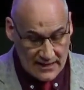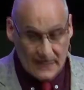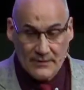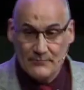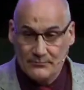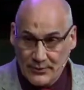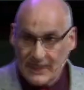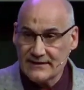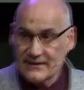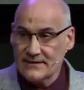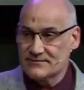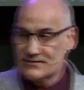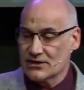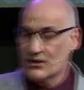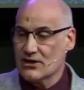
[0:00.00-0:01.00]
bring them
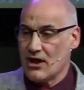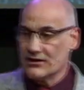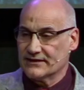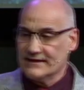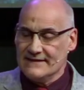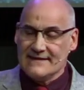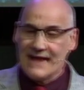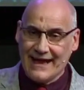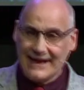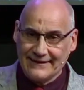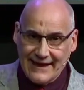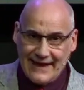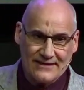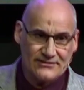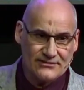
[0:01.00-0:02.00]
to God and
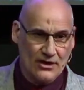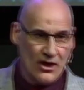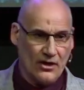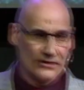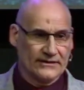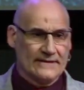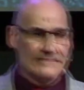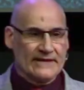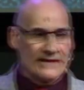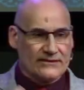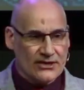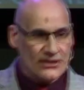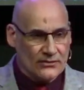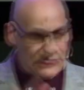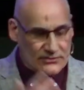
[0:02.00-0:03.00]
ask God
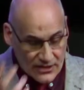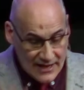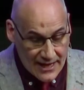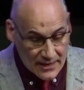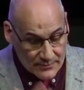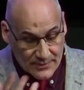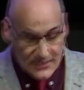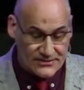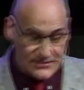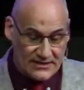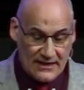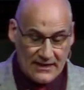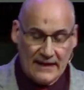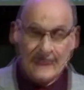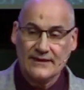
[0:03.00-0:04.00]
to help us
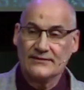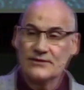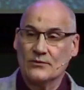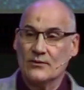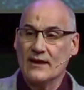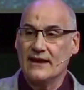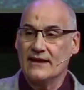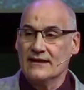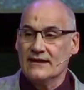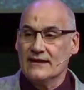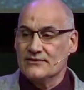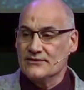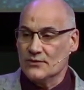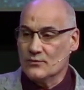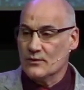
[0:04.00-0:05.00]
in the way
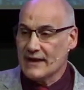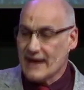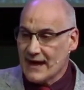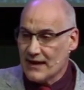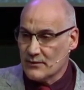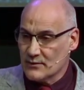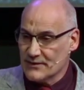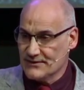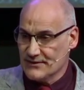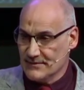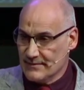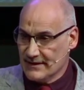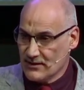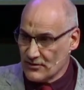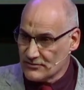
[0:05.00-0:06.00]
that we are with them.
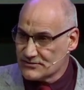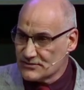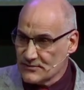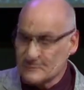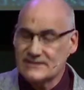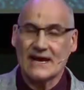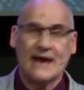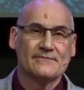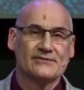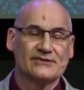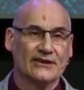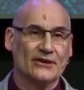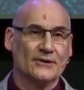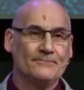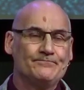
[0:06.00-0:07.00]
Because sometimes, you
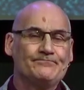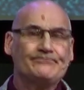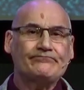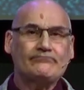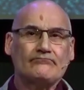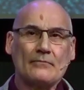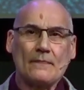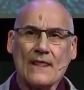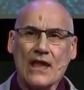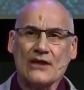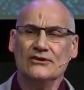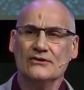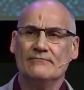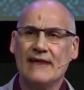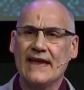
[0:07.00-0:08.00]
know, you
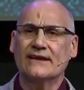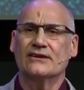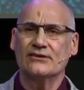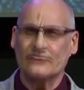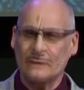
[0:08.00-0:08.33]
make a